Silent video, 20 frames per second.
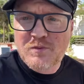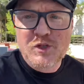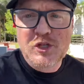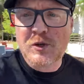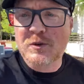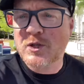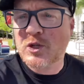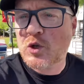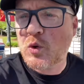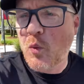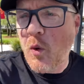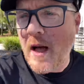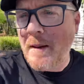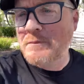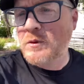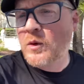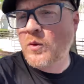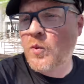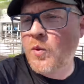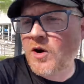she was swamped
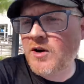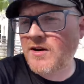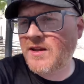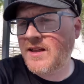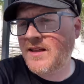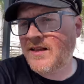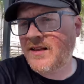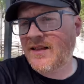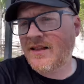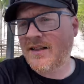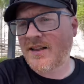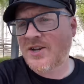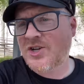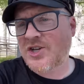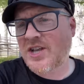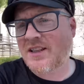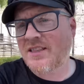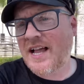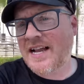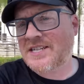with work. She
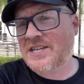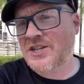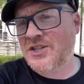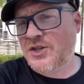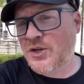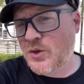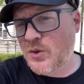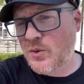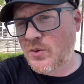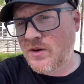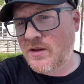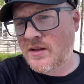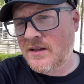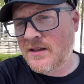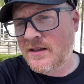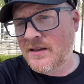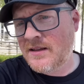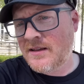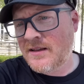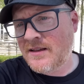had a lot to do
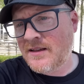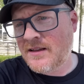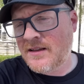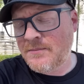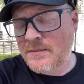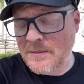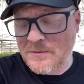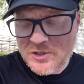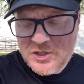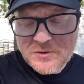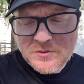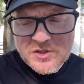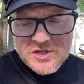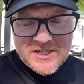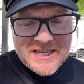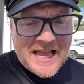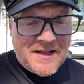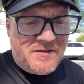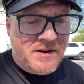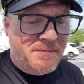Maybe she was just
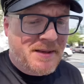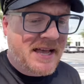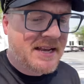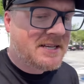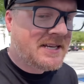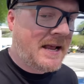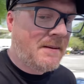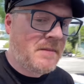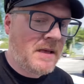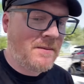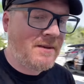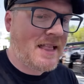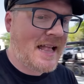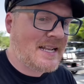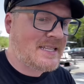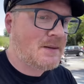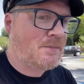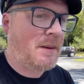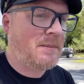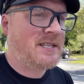having a bad day. Maybe
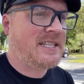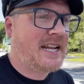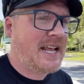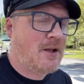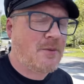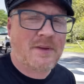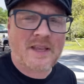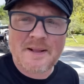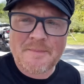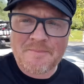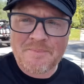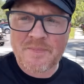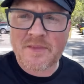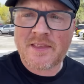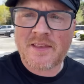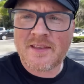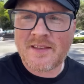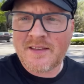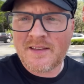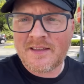that's it. Maybe today will be,
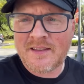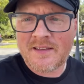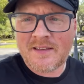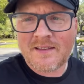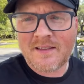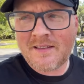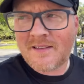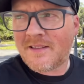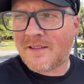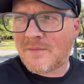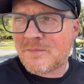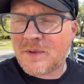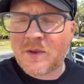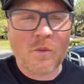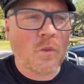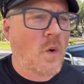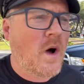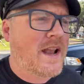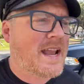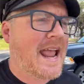be
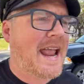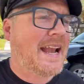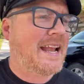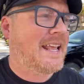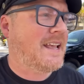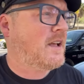180,